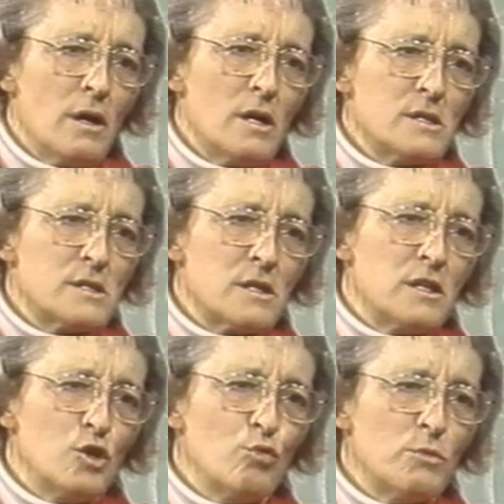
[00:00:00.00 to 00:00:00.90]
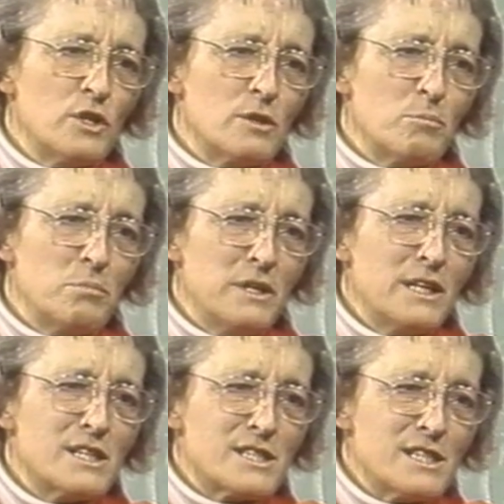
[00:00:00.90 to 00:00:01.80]
as a human
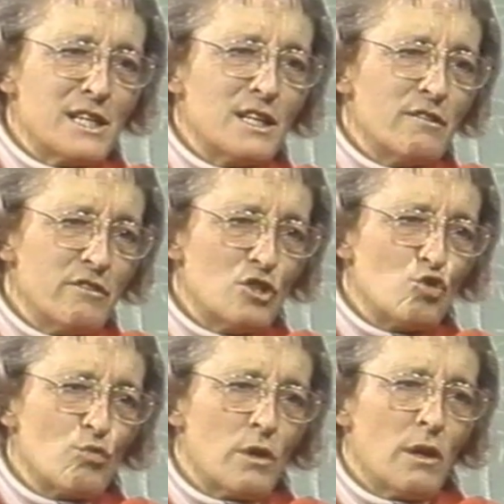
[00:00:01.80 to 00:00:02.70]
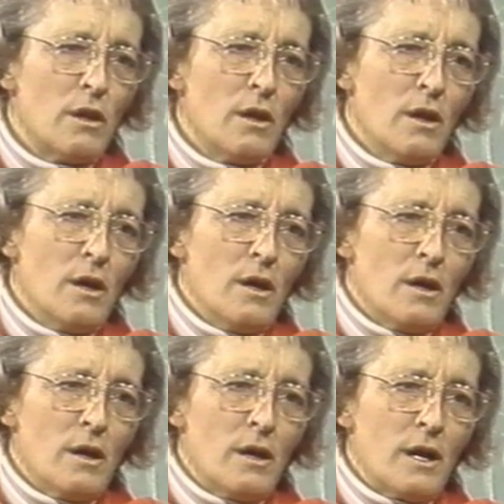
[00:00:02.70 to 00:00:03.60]
being, as an individual,
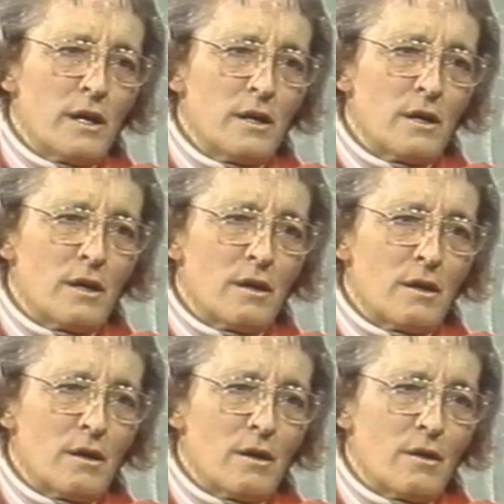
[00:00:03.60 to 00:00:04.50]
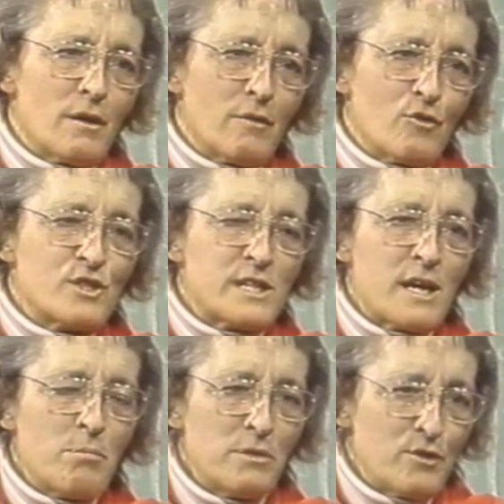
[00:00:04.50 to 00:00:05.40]
I was
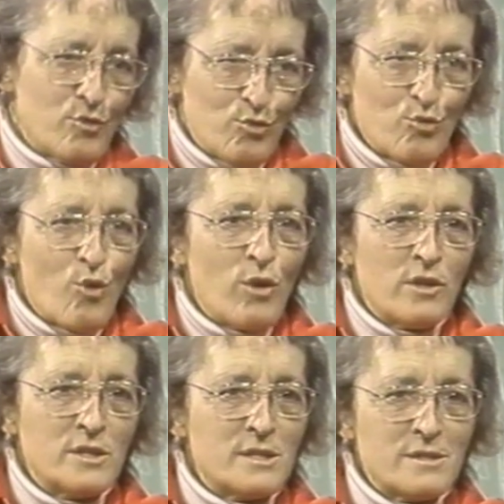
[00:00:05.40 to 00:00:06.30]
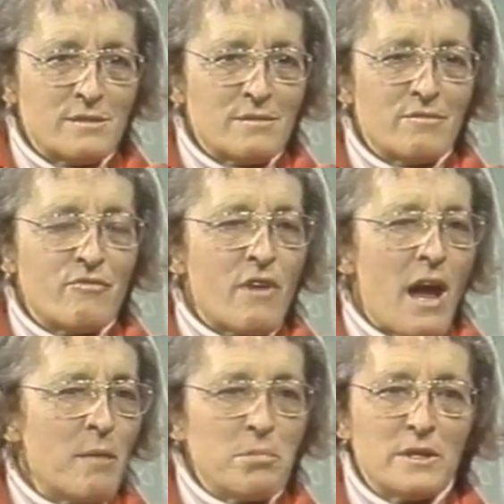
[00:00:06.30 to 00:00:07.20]
able to do all these
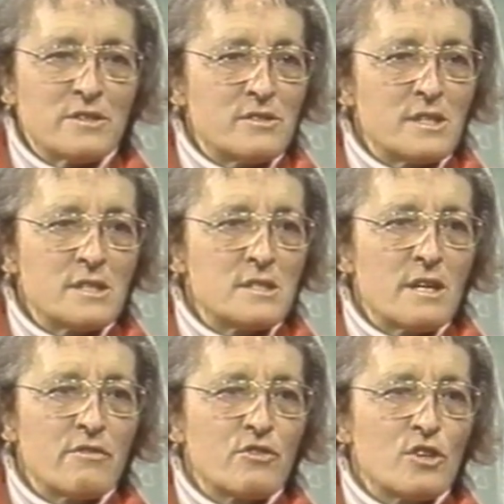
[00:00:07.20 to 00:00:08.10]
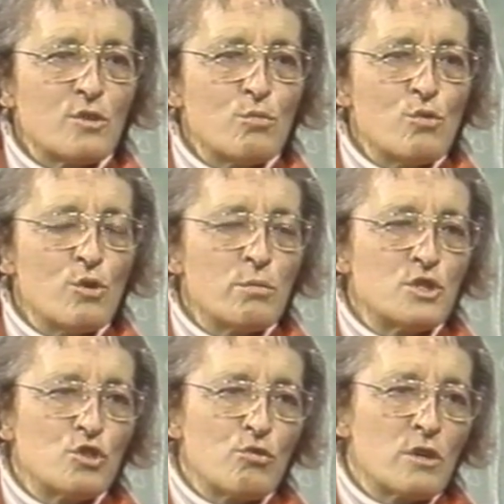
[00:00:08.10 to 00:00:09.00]
fabulous things after the war,
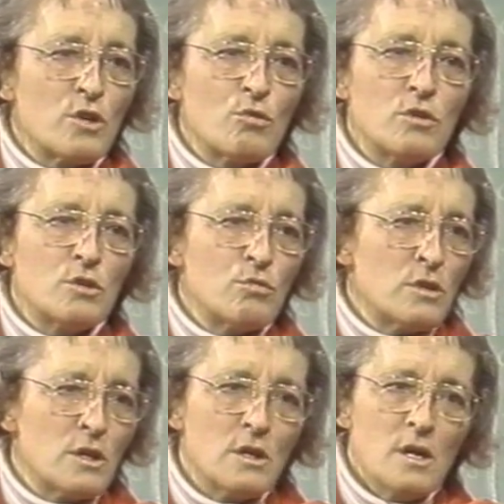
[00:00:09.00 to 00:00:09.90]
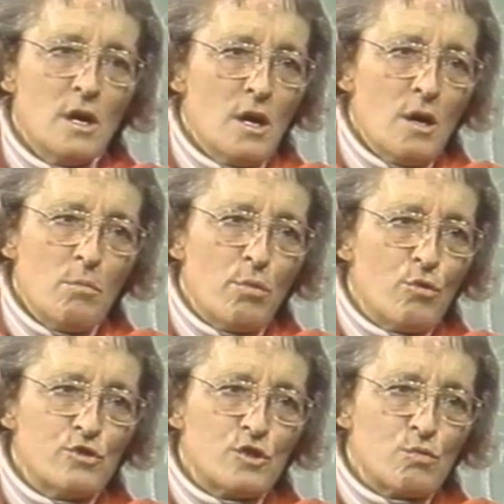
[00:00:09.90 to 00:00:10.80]
which you can only do in a
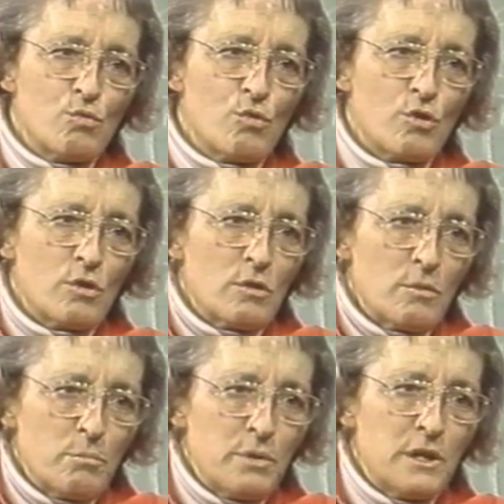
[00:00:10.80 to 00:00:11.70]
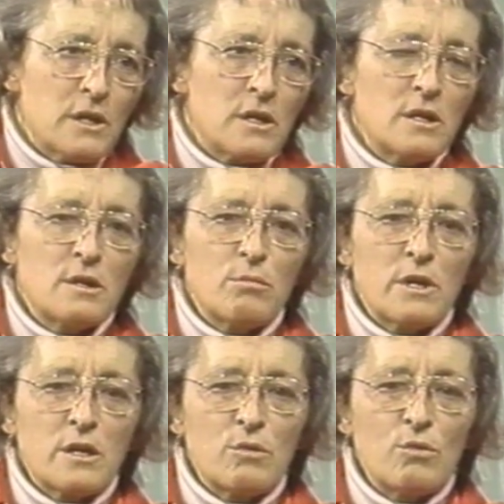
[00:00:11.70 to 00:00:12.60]
post-war period,
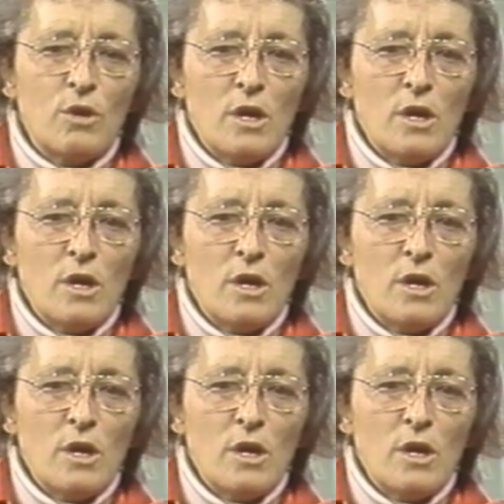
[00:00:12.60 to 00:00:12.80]
where you